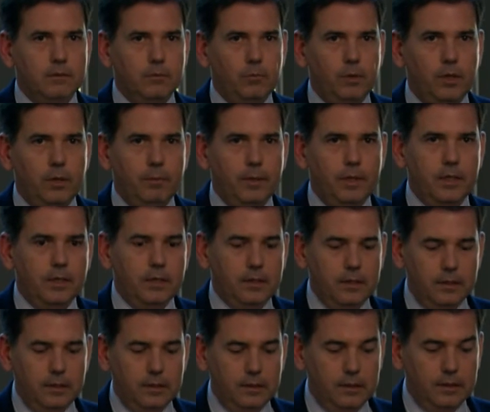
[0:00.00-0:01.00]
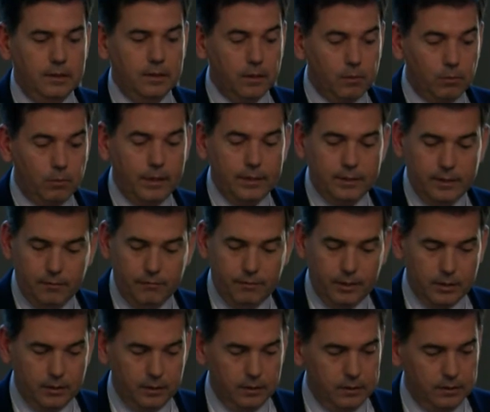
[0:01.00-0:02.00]
will be quite
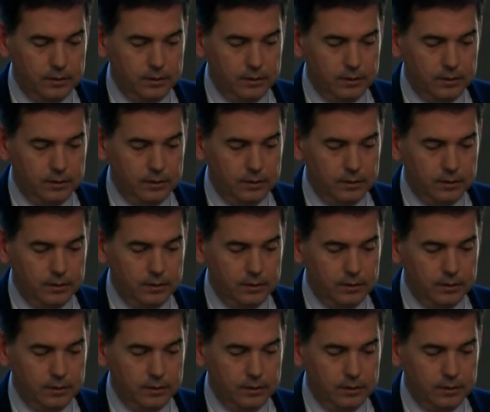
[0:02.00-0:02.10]
difficult.